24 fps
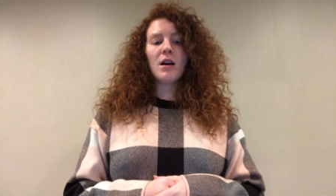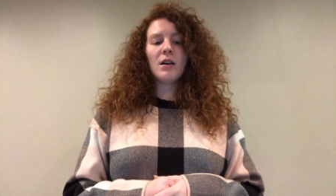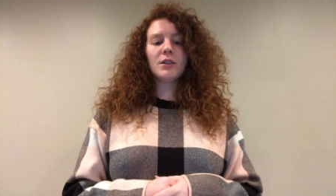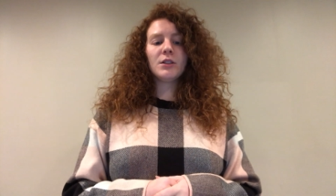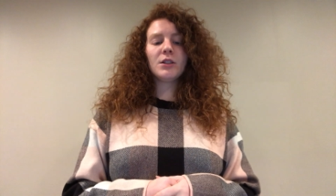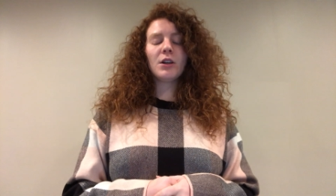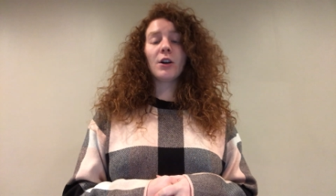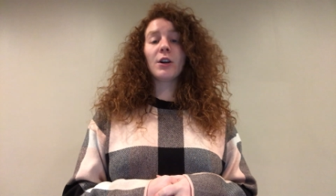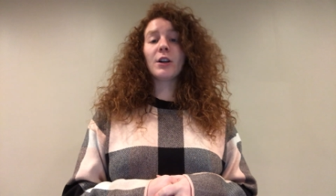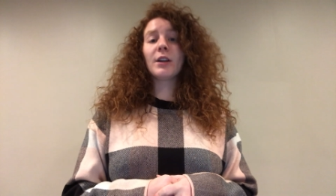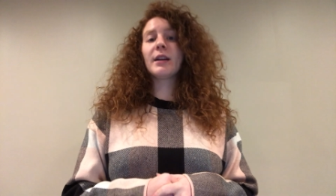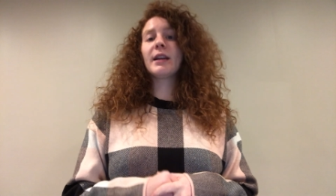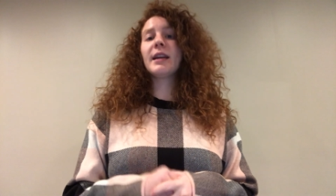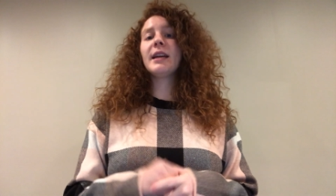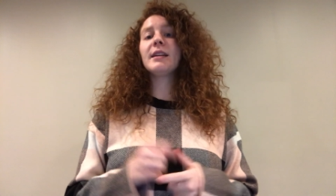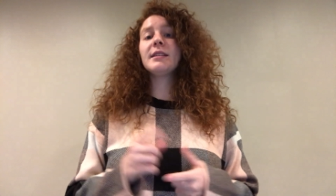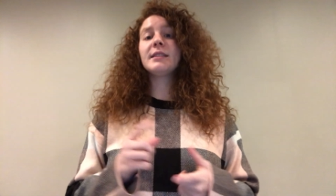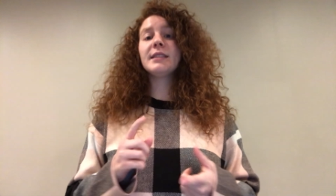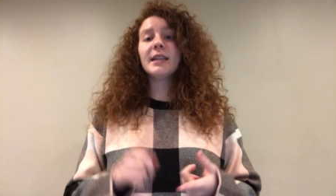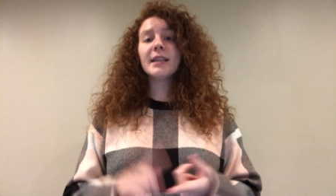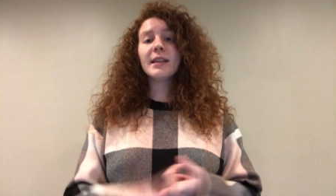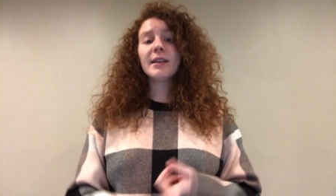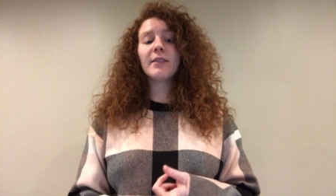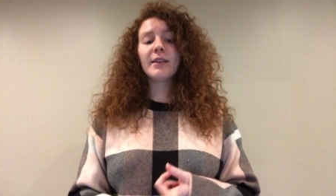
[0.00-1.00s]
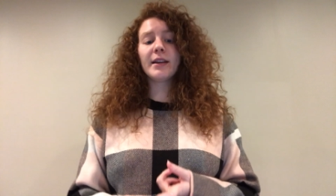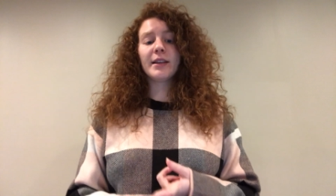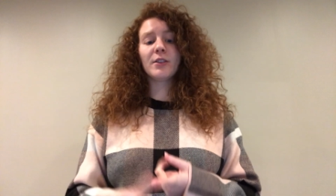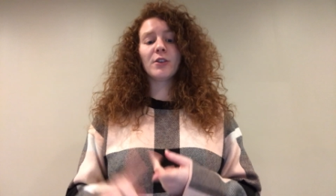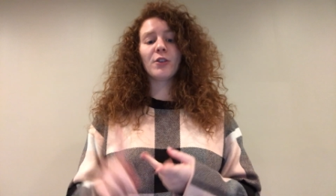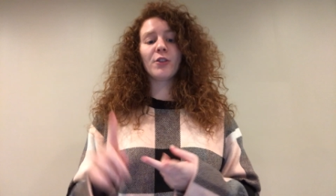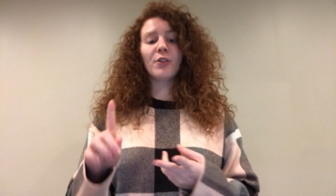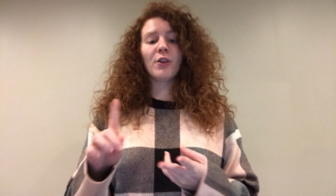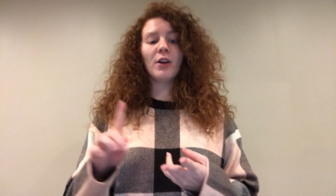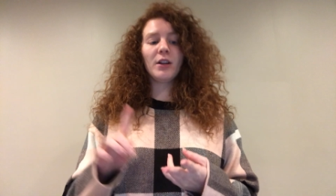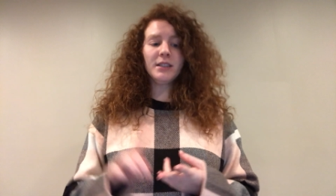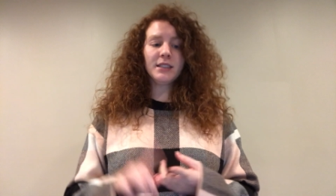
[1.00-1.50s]
to articulate their
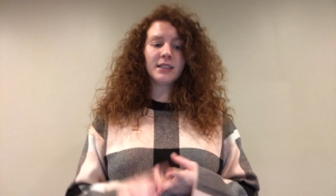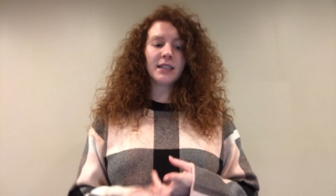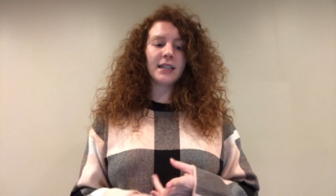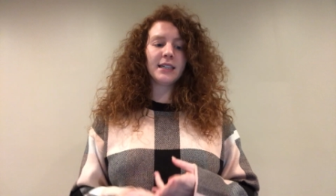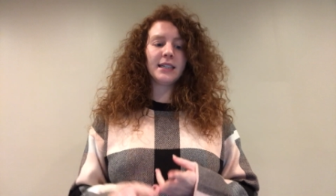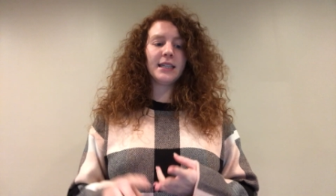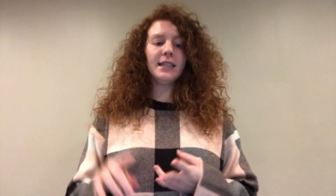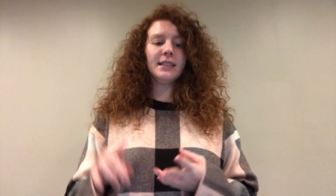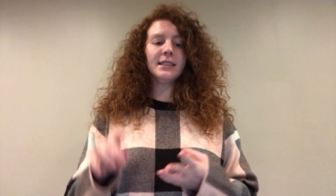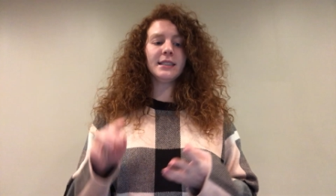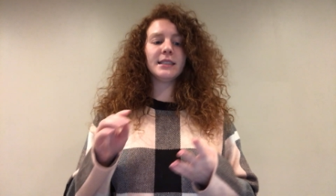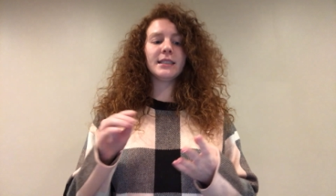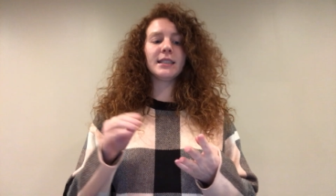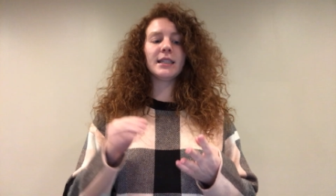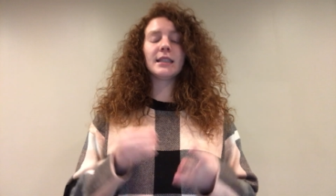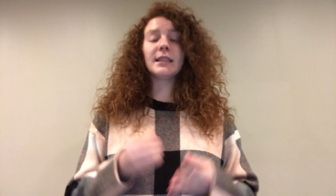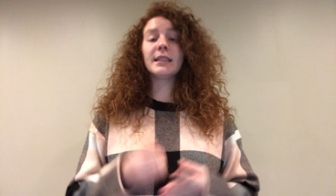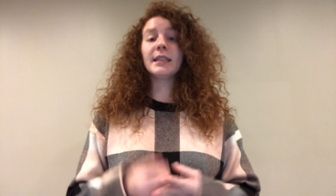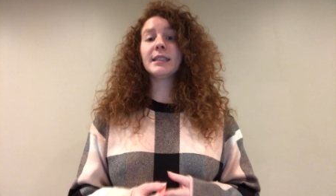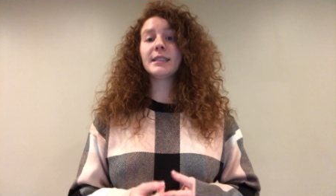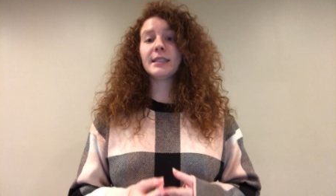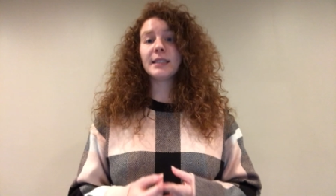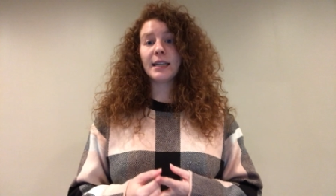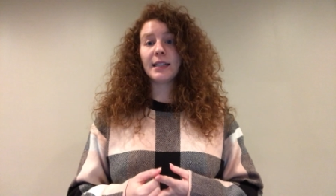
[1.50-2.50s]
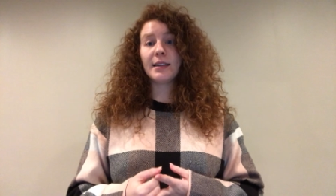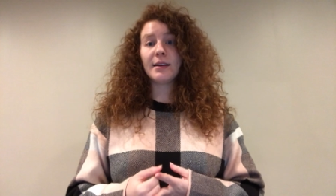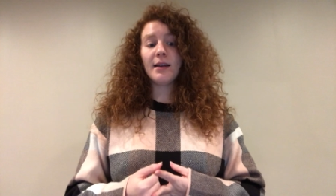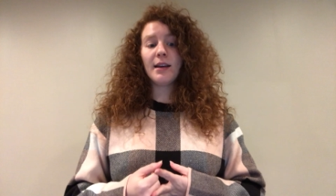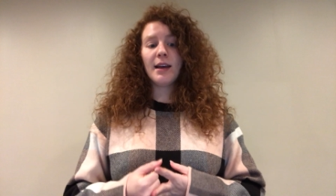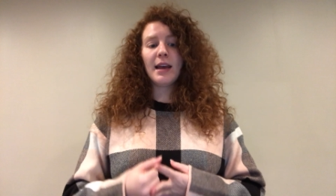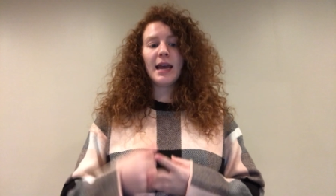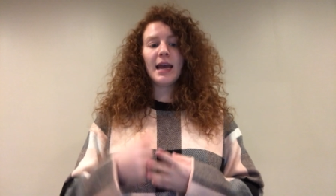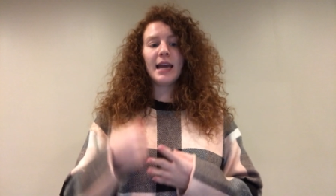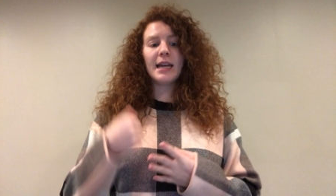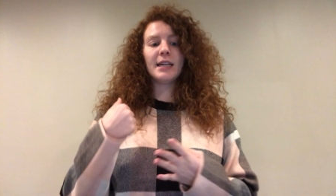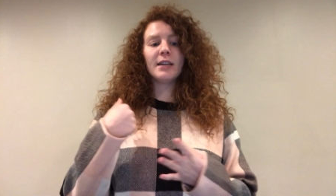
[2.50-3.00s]
thoughts and ideas and to listen
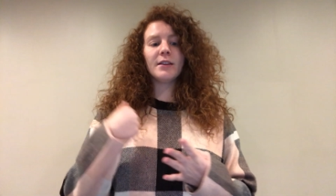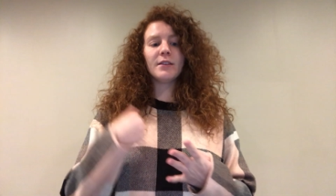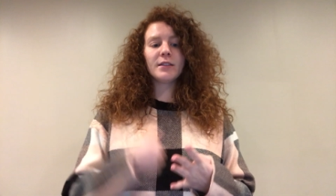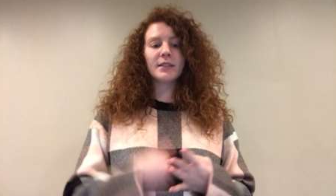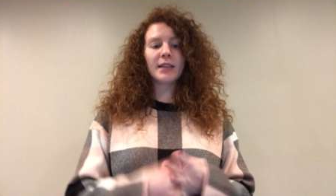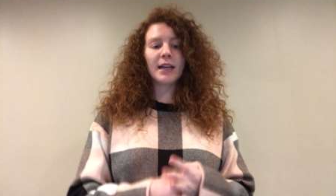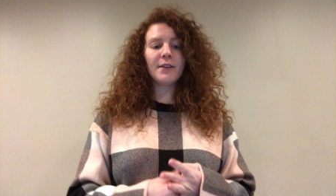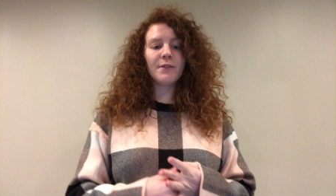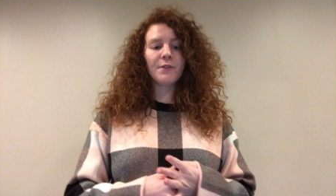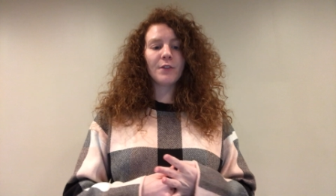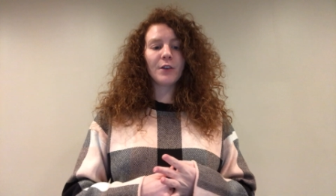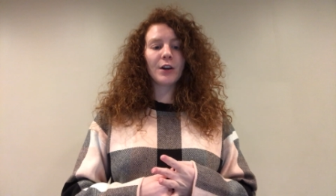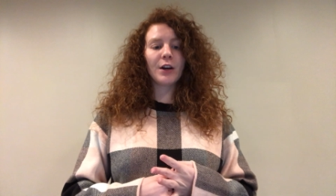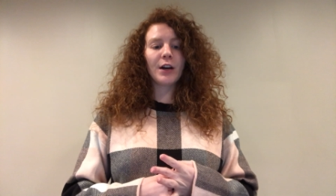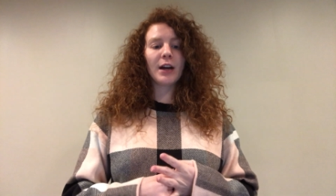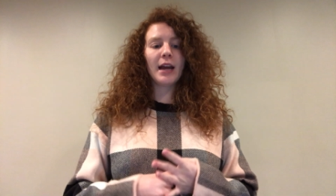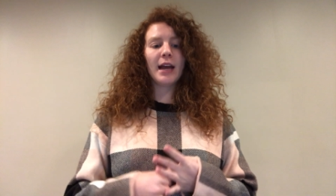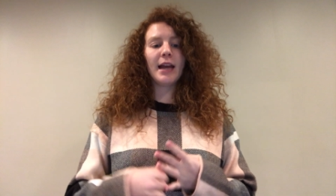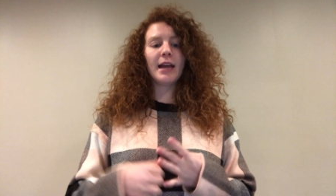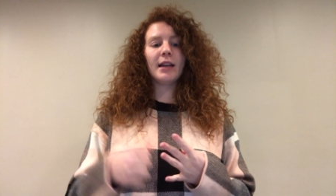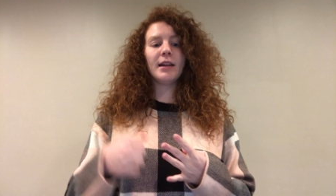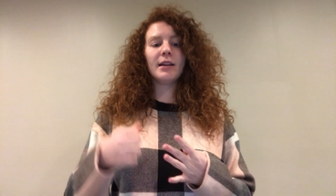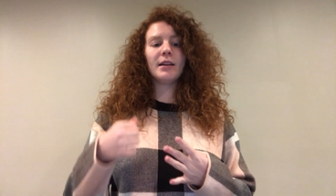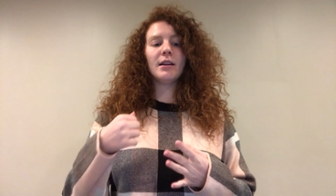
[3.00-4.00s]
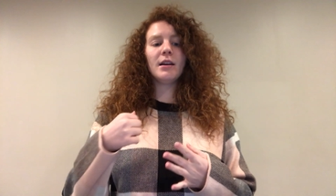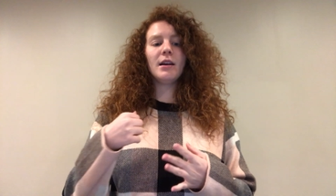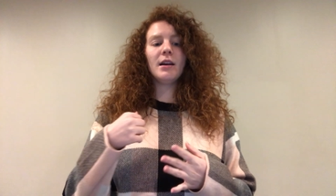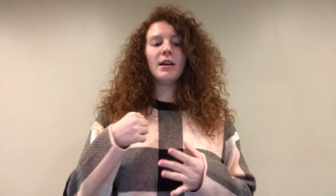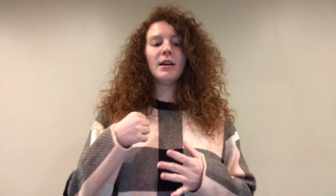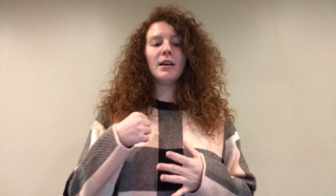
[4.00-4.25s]
and decipher and